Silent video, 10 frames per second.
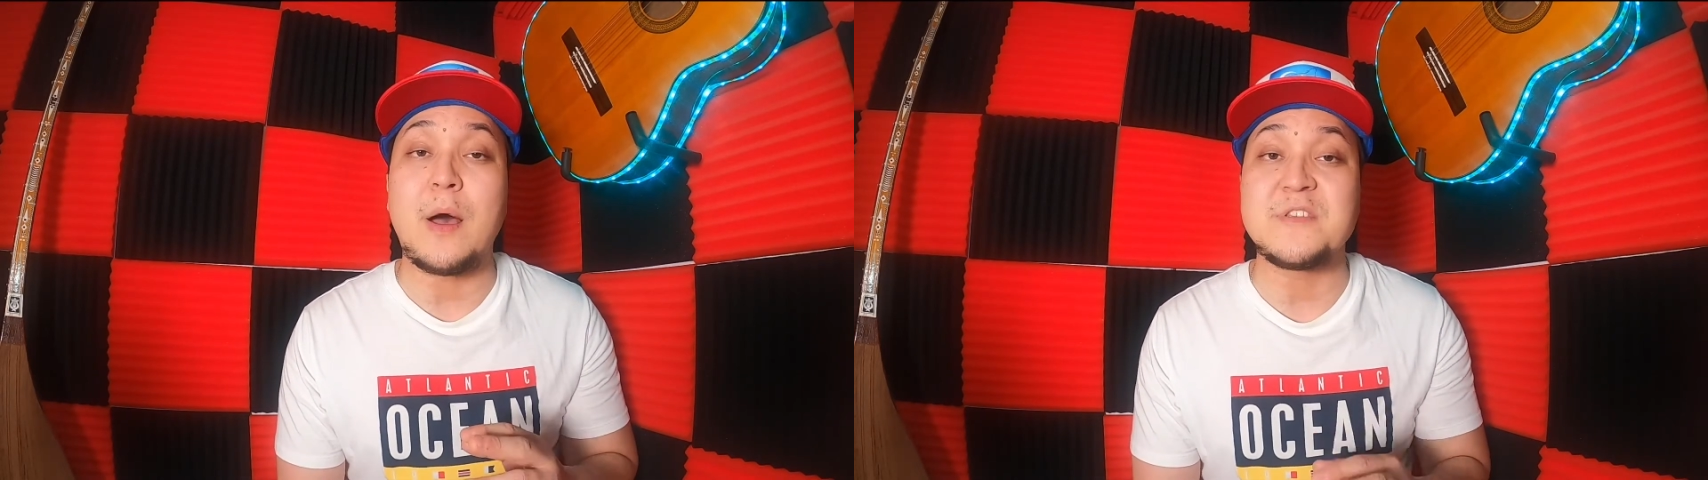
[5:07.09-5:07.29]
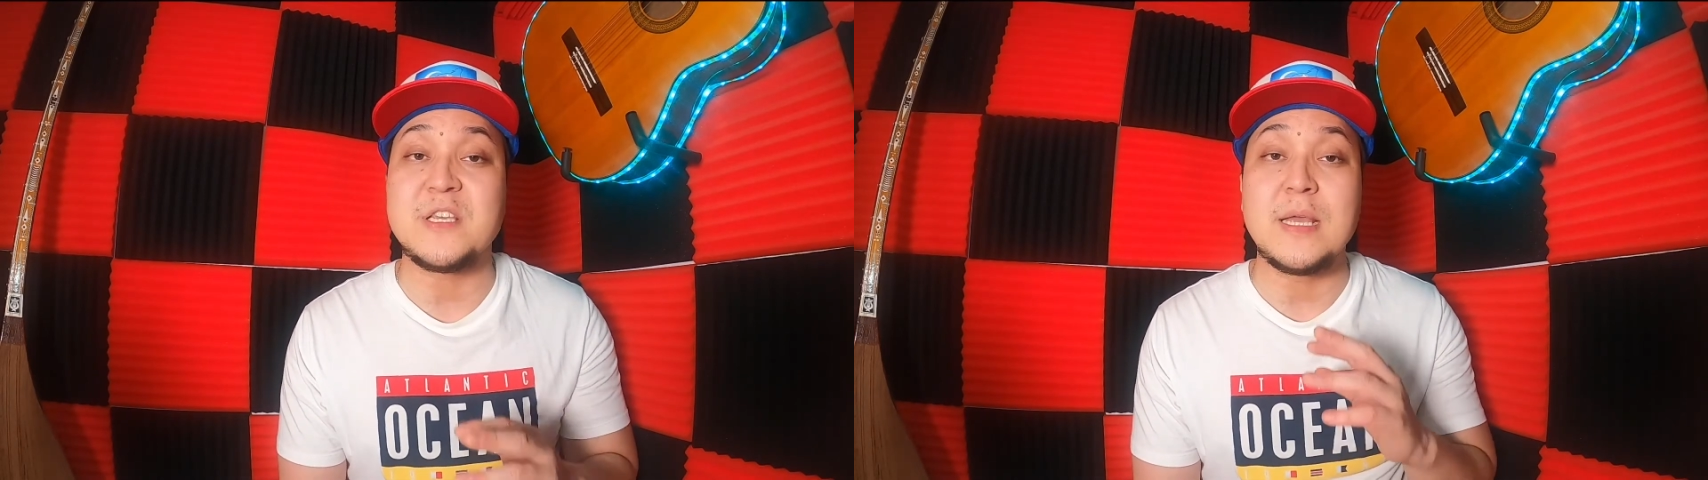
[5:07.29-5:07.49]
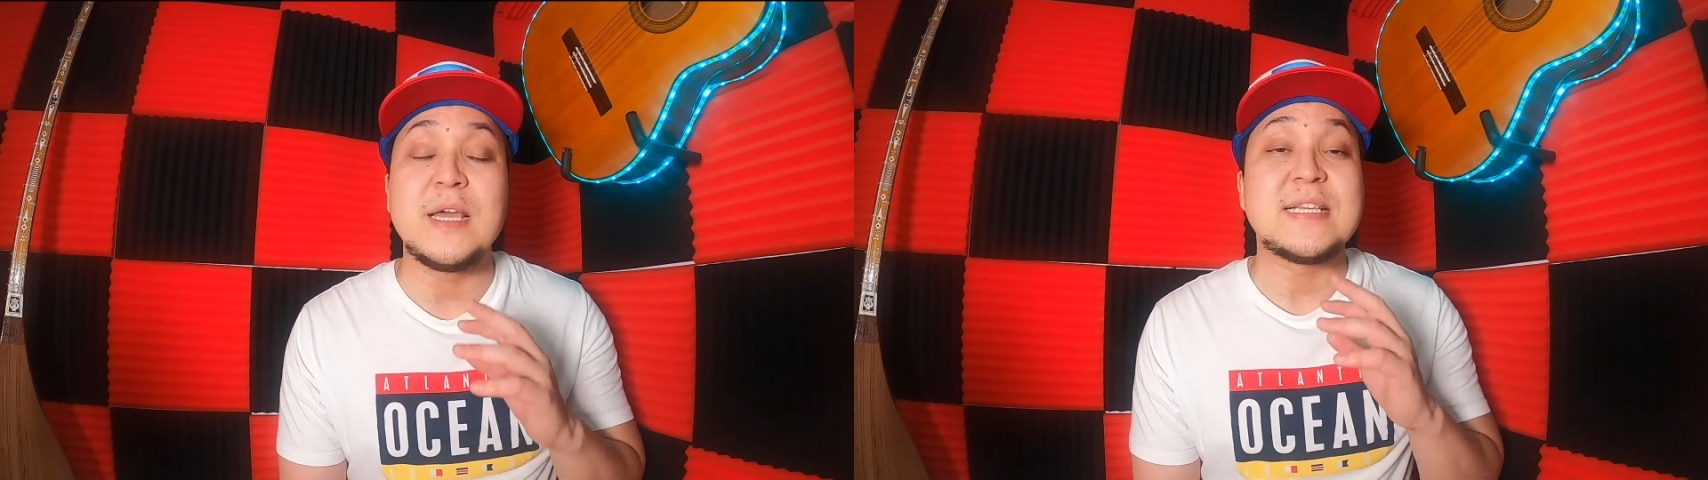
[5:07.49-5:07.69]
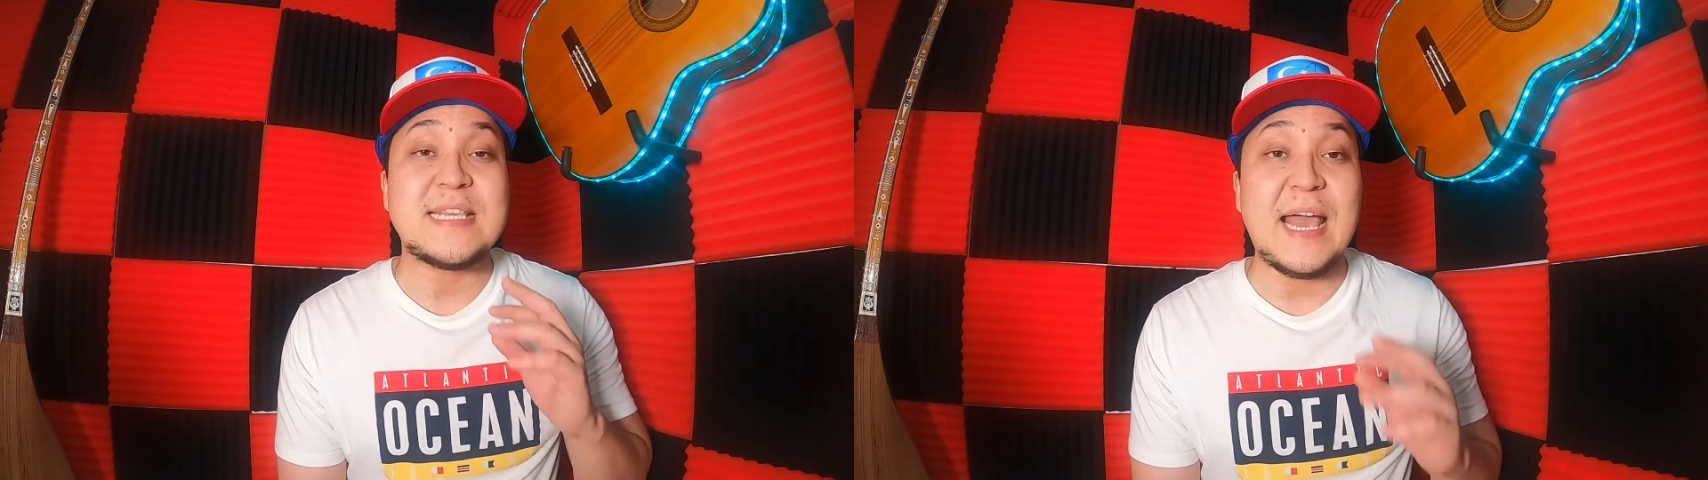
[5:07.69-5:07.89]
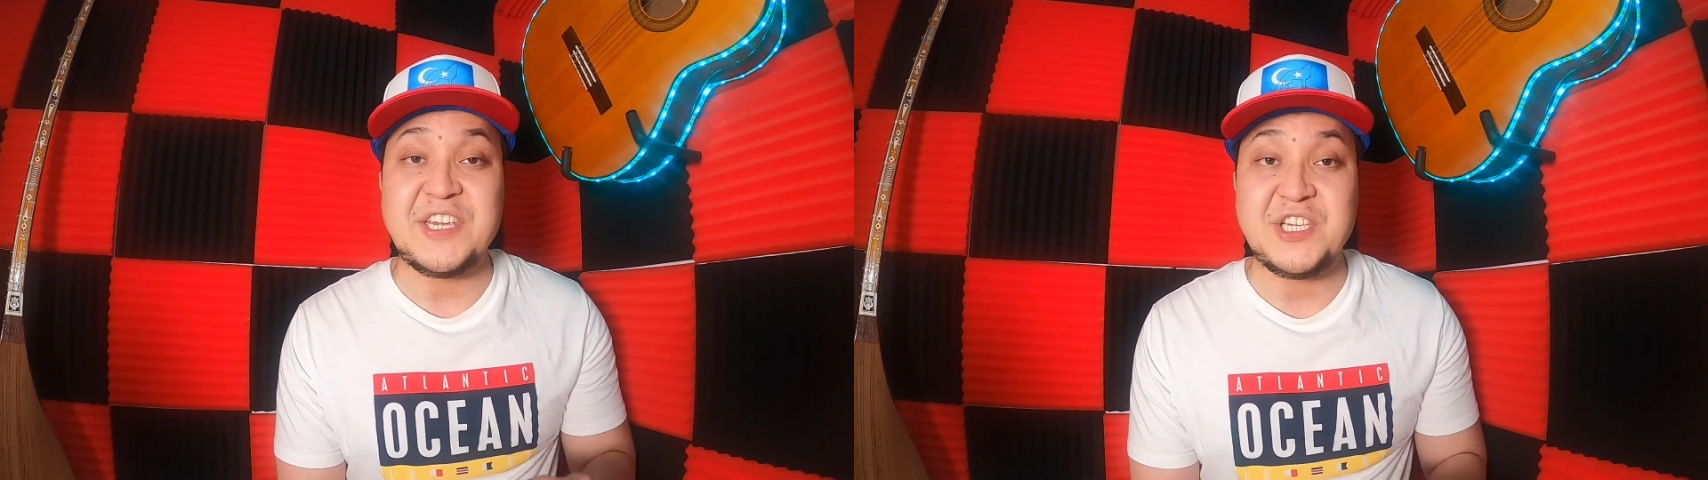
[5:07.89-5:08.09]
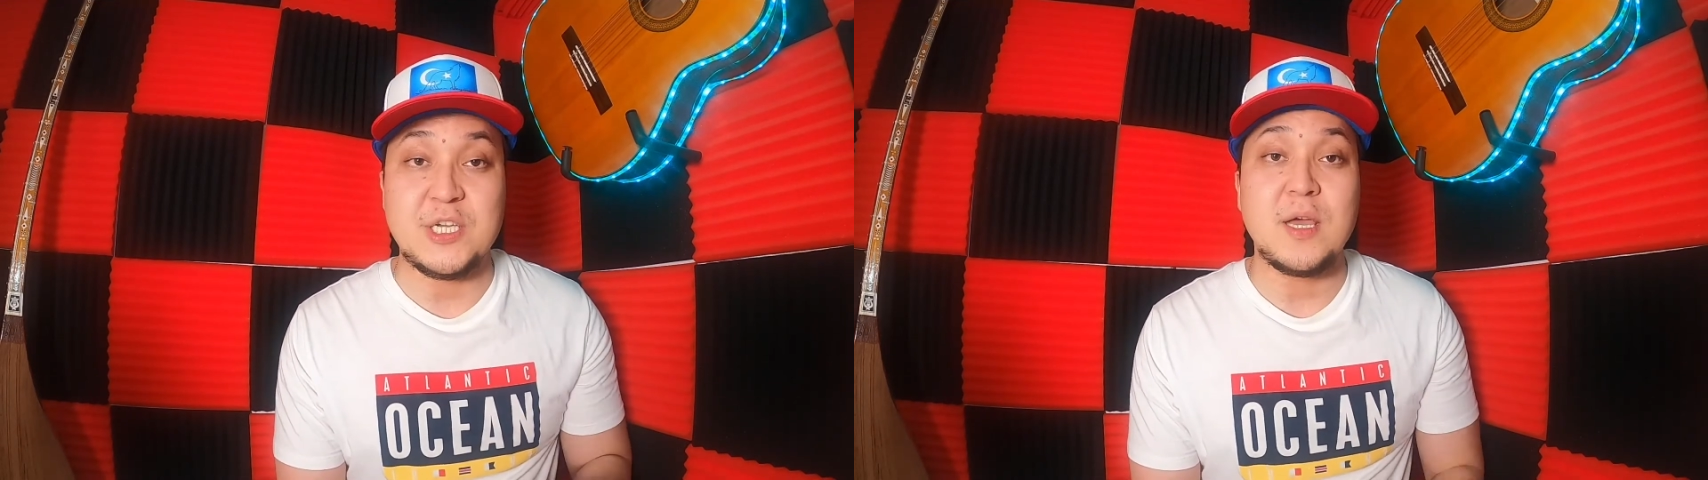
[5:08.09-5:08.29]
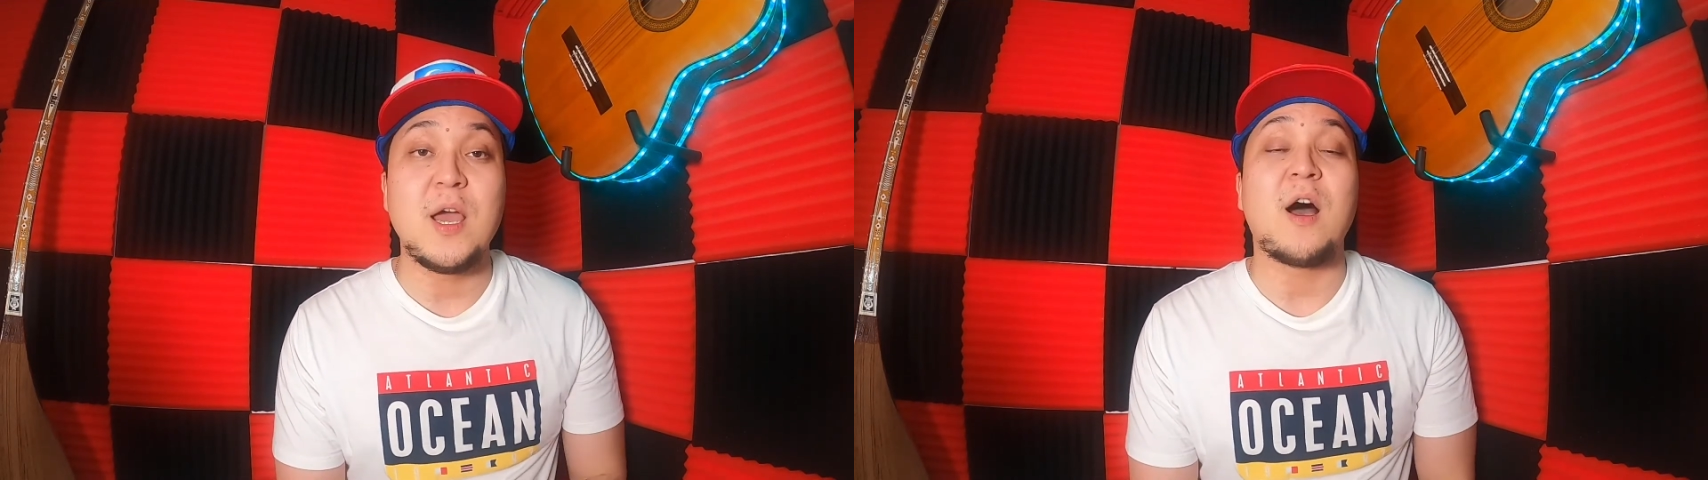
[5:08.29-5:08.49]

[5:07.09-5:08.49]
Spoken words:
of the section